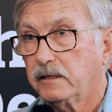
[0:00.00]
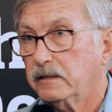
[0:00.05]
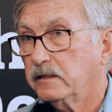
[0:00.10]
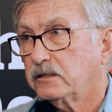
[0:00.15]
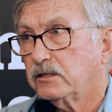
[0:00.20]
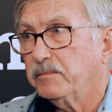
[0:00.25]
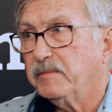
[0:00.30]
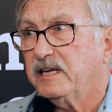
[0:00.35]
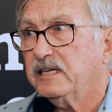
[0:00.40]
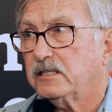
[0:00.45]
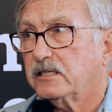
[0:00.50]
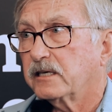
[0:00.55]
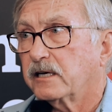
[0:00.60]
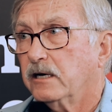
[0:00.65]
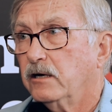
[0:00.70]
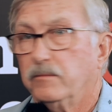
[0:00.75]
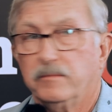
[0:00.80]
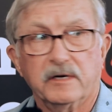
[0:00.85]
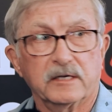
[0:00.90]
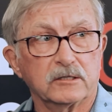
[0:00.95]
It's amazing
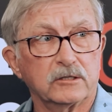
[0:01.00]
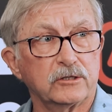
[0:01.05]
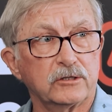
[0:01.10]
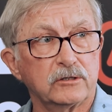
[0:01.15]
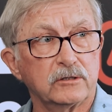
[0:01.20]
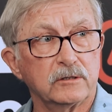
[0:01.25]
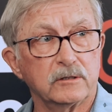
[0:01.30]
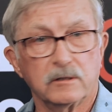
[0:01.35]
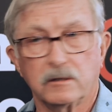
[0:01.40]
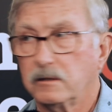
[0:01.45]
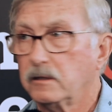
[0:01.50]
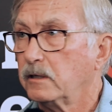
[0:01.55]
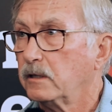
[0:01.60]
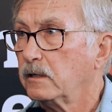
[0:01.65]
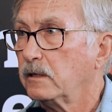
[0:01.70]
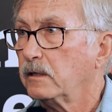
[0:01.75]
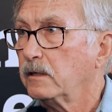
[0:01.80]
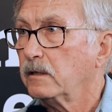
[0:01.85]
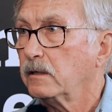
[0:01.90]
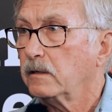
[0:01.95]
how much
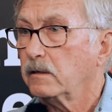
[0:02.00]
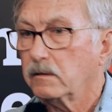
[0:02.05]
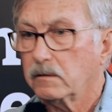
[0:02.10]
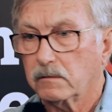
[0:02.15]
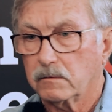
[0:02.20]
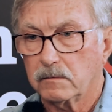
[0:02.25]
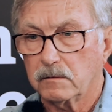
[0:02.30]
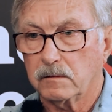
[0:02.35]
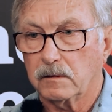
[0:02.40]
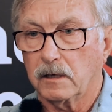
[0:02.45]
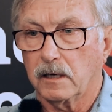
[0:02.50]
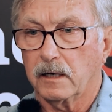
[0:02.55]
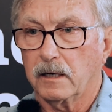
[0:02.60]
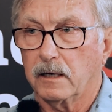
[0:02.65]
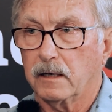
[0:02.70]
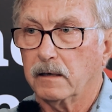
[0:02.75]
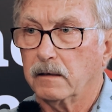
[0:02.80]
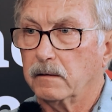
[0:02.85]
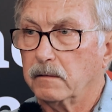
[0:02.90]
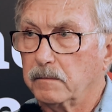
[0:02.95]

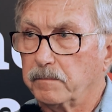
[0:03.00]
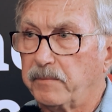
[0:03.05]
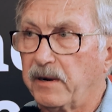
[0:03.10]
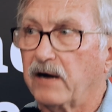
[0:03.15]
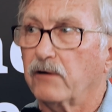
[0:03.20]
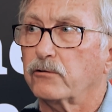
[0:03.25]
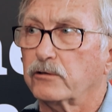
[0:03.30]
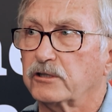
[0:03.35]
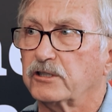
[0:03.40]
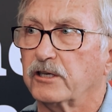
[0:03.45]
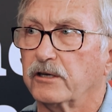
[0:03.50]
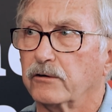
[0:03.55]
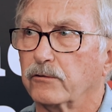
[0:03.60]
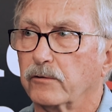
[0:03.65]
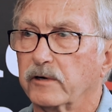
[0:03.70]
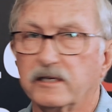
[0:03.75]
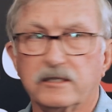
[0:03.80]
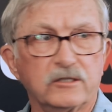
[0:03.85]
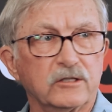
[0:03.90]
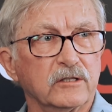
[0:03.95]
power
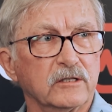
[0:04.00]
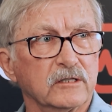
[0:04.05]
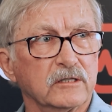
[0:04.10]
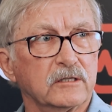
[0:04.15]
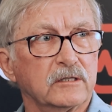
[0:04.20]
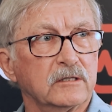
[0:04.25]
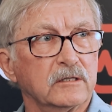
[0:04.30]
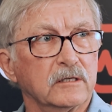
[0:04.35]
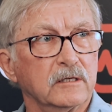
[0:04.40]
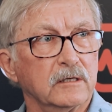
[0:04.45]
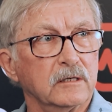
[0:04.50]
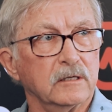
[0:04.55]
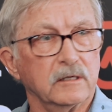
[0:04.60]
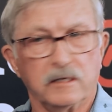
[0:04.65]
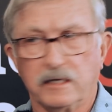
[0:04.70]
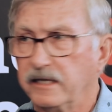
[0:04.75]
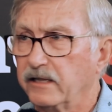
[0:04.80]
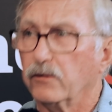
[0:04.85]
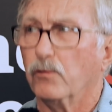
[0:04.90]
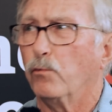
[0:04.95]
generation is
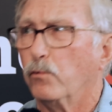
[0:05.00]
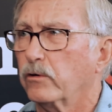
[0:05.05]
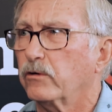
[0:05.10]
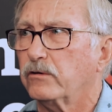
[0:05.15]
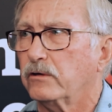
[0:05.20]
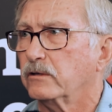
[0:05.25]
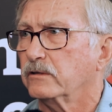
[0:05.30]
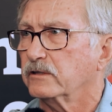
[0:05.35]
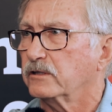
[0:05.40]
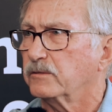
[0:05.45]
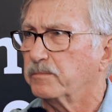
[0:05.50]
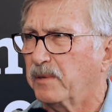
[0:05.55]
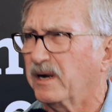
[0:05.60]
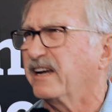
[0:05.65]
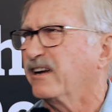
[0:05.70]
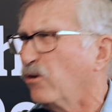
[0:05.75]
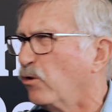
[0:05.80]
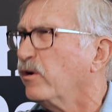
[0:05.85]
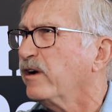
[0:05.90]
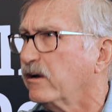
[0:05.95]
in the world is
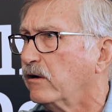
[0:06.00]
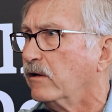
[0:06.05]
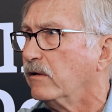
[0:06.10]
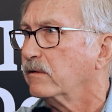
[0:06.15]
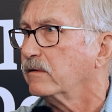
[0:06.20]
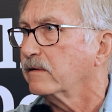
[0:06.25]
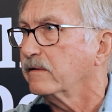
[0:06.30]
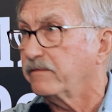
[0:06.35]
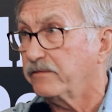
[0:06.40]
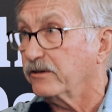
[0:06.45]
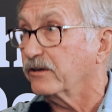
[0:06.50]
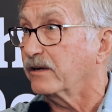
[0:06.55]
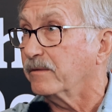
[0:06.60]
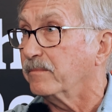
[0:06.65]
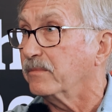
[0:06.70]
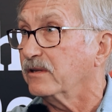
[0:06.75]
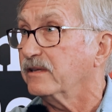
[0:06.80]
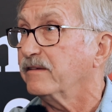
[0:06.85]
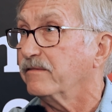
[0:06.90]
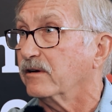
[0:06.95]
by oil, if you
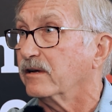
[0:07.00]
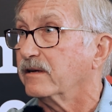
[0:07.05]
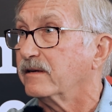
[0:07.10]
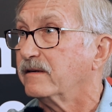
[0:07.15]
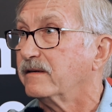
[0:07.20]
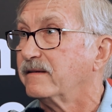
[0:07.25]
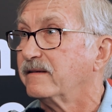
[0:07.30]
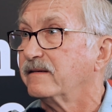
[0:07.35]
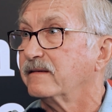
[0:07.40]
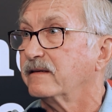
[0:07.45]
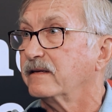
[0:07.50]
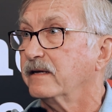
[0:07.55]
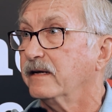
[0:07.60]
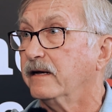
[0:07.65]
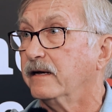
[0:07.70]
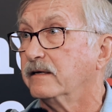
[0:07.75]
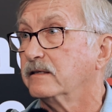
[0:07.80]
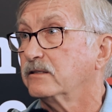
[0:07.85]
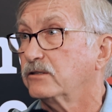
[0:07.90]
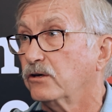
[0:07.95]
can believe it.
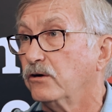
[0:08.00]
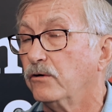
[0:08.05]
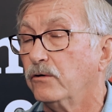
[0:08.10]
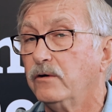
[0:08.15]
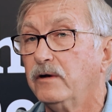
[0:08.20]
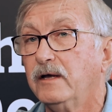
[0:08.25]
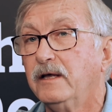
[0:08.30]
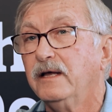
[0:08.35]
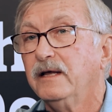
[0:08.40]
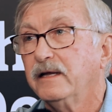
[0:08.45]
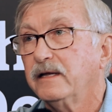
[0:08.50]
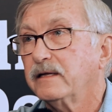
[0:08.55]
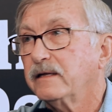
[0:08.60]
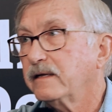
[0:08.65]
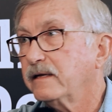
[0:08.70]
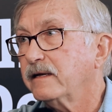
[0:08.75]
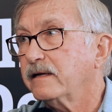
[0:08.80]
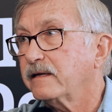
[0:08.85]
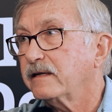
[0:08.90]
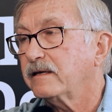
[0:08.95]
Yeah. So,
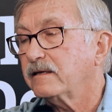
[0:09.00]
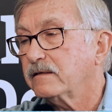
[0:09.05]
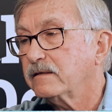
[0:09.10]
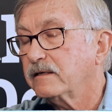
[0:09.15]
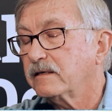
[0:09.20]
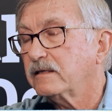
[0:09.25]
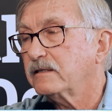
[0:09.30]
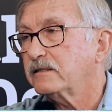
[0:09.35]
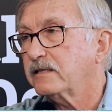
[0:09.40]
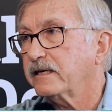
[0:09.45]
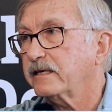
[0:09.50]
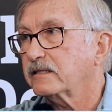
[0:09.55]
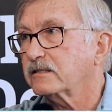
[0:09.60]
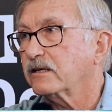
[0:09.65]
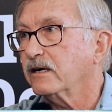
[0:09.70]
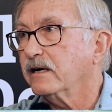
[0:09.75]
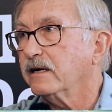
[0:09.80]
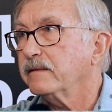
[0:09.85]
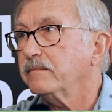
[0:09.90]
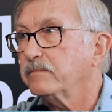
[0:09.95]
it'll take
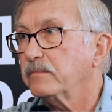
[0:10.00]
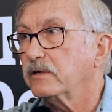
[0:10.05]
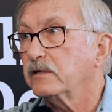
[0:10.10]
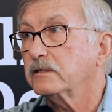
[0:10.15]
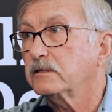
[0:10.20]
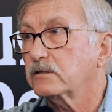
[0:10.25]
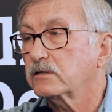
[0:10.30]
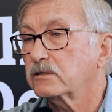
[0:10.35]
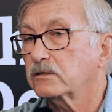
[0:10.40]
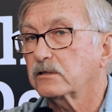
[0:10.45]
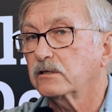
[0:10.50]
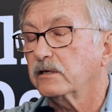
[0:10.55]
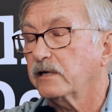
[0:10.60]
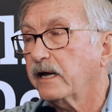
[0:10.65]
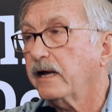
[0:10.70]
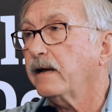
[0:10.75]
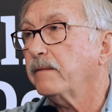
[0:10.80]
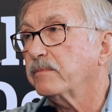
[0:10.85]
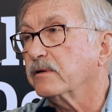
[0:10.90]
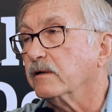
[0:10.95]
time, but it's going
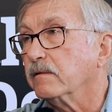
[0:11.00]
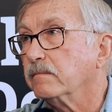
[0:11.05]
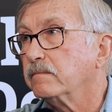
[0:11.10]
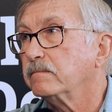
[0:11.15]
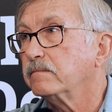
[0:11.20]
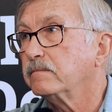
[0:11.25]
to happen.